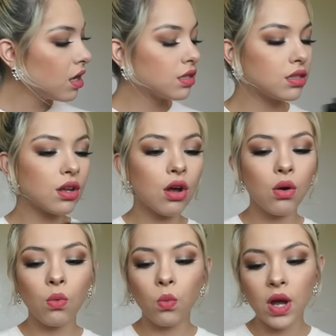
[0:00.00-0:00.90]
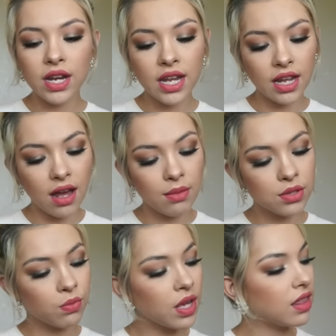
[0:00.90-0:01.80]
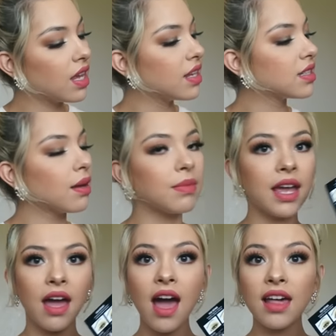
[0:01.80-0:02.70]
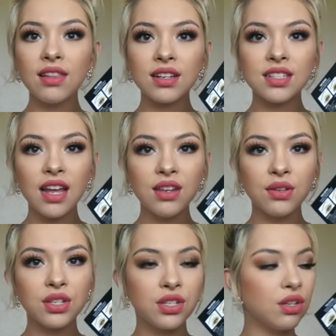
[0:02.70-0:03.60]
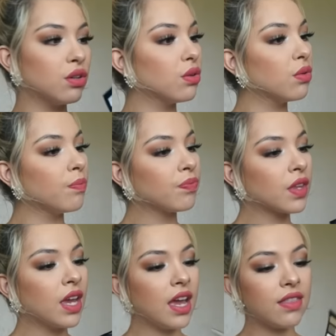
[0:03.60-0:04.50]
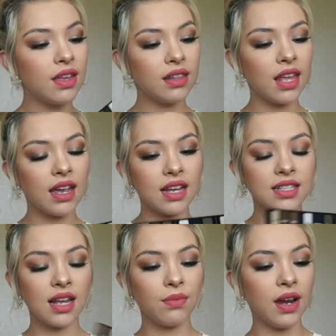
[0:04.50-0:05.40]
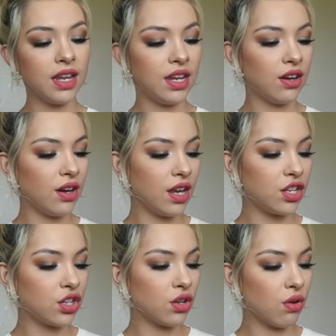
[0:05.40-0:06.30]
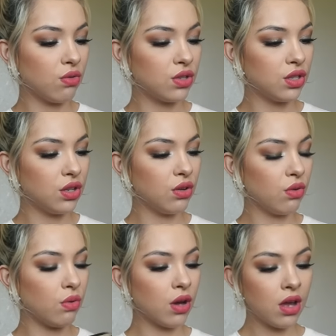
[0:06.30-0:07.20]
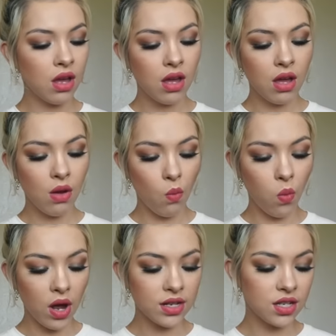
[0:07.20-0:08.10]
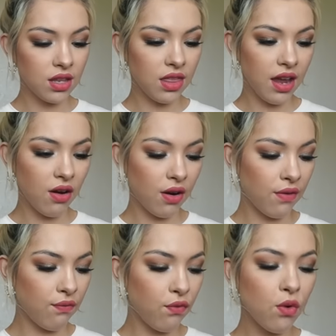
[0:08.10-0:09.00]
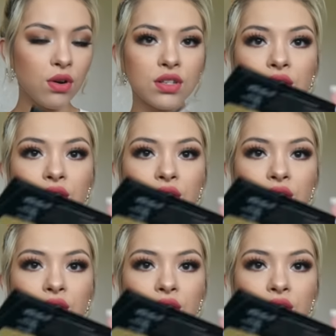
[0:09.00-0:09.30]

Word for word: So what it comes with is some like eye looks that you could do. And then like I said right here, it shows you what they are for.